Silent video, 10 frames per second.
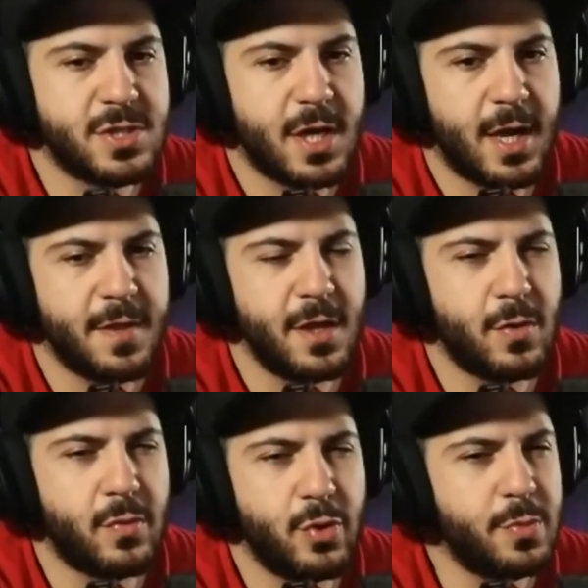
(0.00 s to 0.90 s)
I think
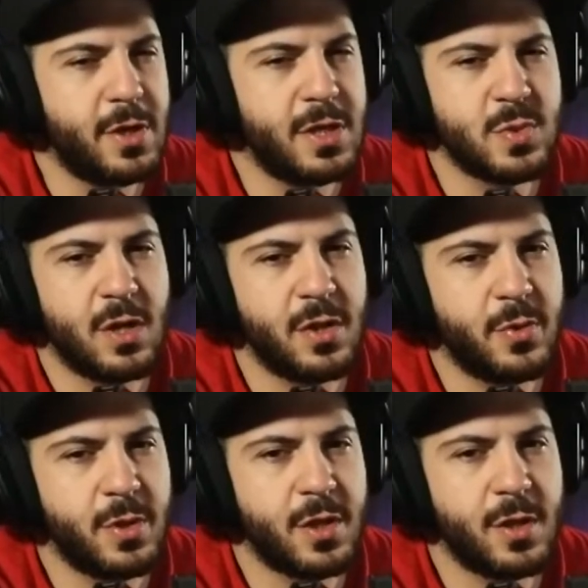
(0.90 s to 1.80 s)
RootMe is one of the
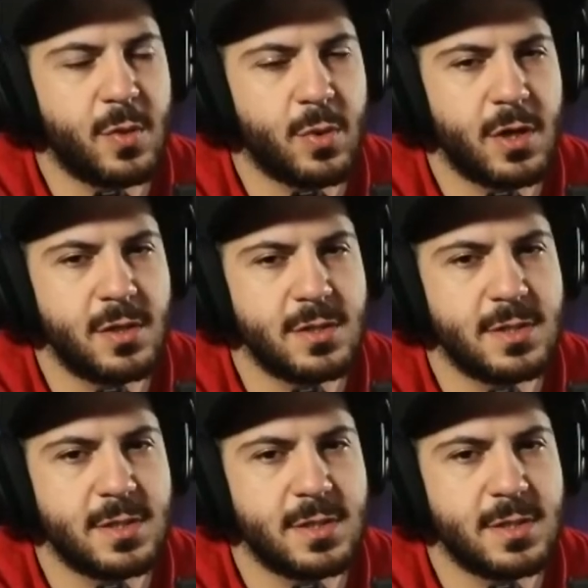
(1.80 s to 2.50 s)
really good ones.